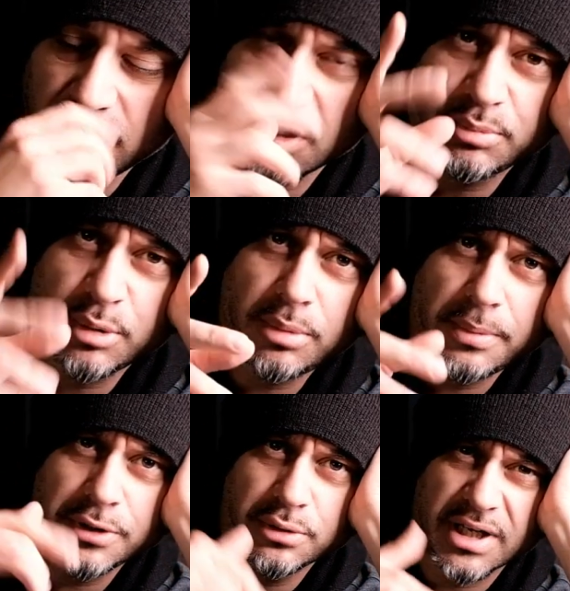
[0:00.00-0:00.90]
Probably
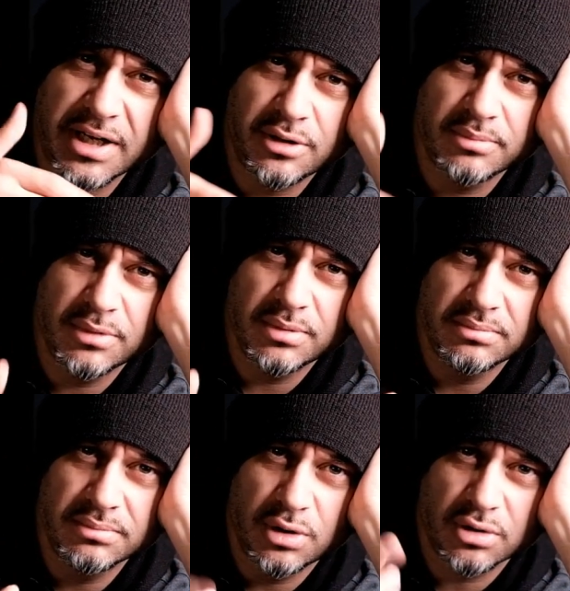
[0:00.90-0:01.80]
you carry on
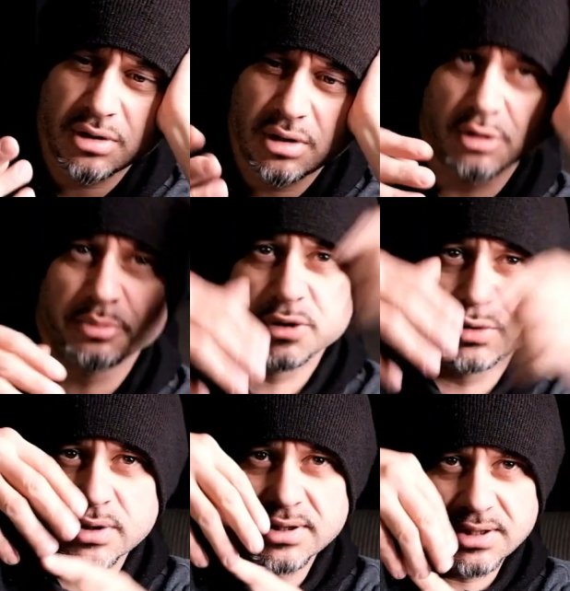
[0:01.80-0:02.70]
more color
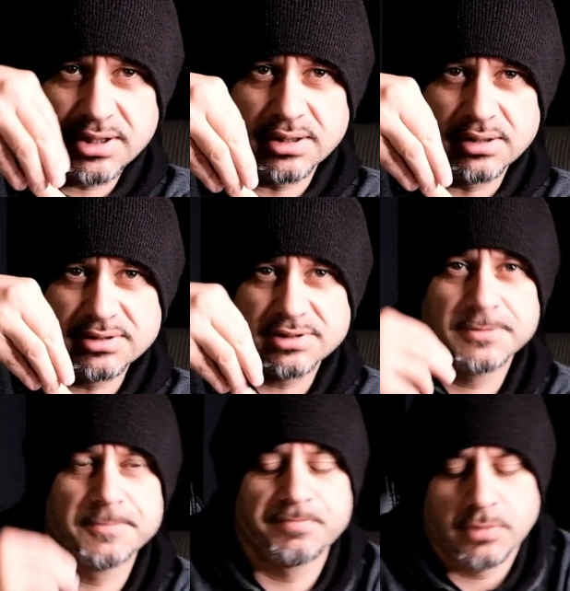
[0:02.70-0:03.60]
between the needles,
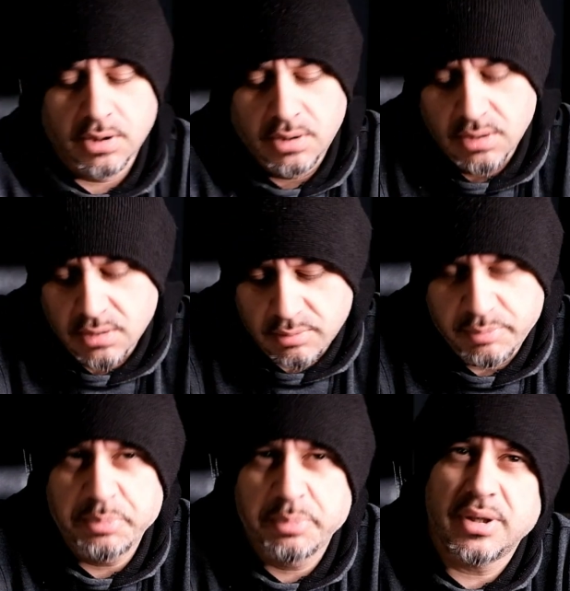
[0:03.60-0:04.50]

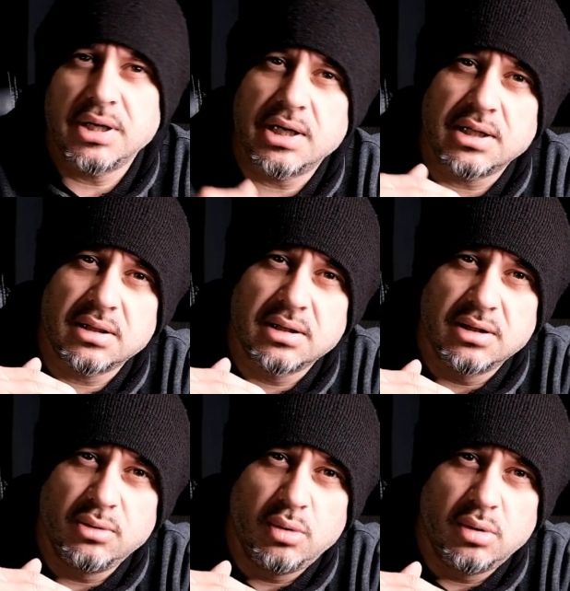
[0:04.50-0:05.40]
but the
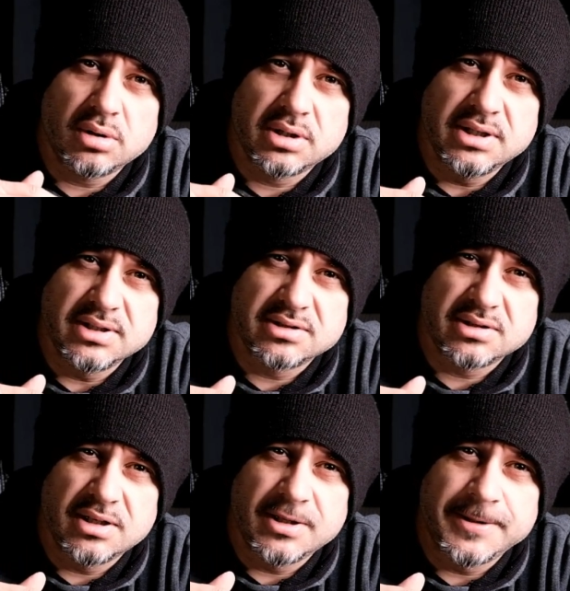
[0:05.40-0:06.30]
work is
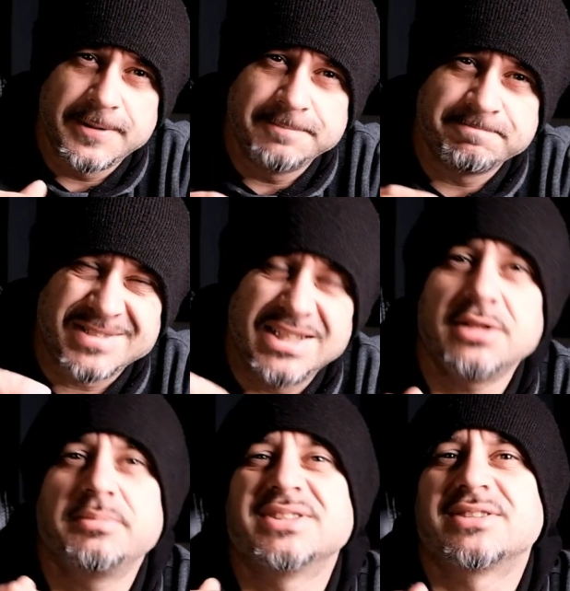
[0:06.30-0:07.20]
a little
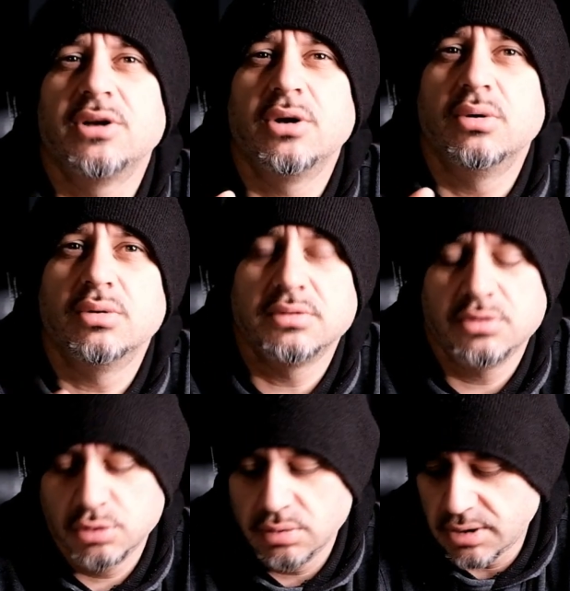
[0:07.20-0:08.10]
bit slow.
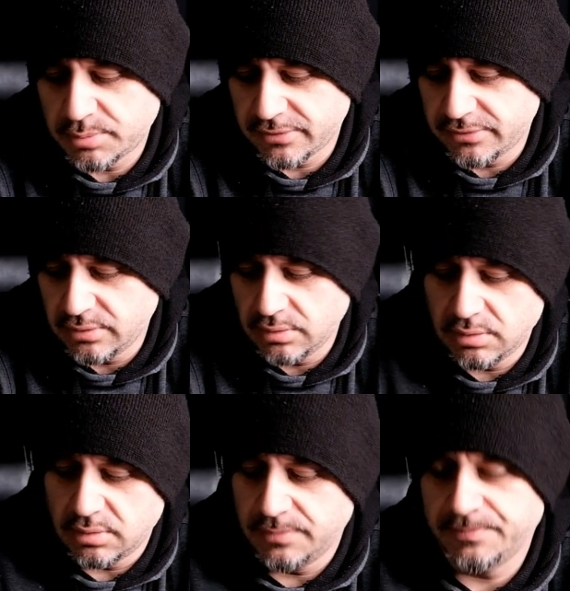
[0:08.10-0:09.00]
Usually I
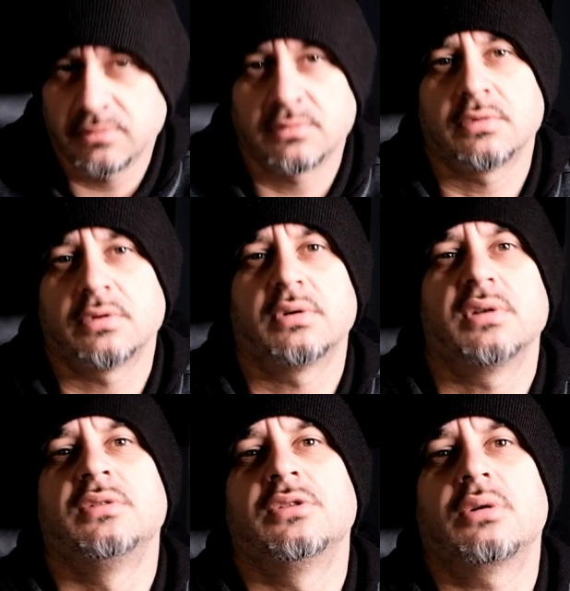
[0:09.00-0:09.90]
prefer
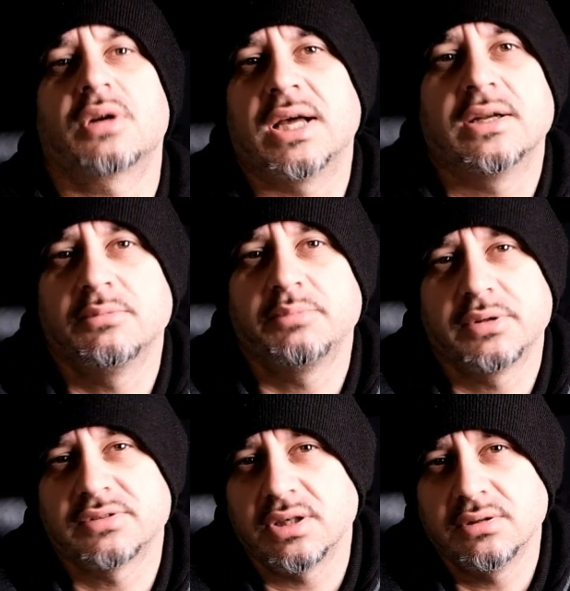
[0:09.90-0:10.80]
not run,
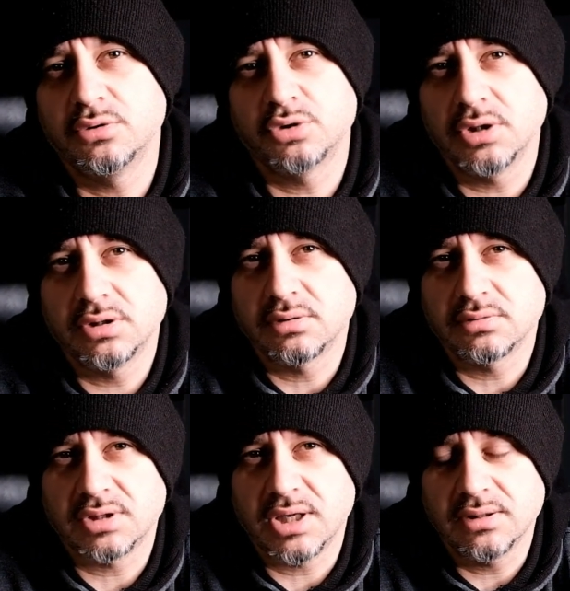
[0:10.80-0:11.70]
because I usually don't
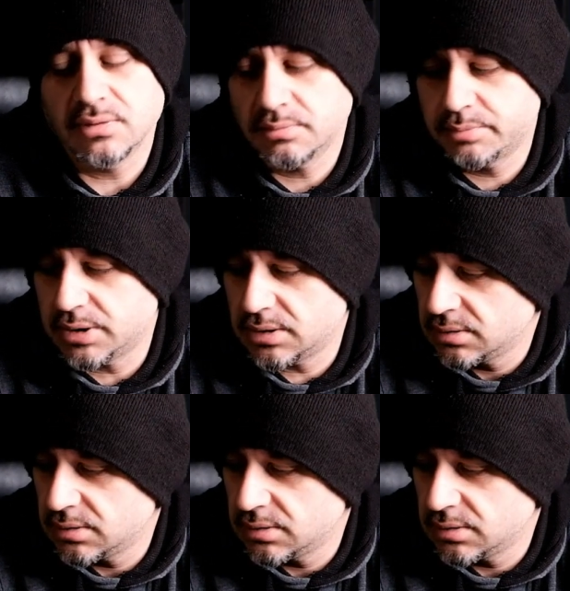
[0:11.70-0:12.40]
run, but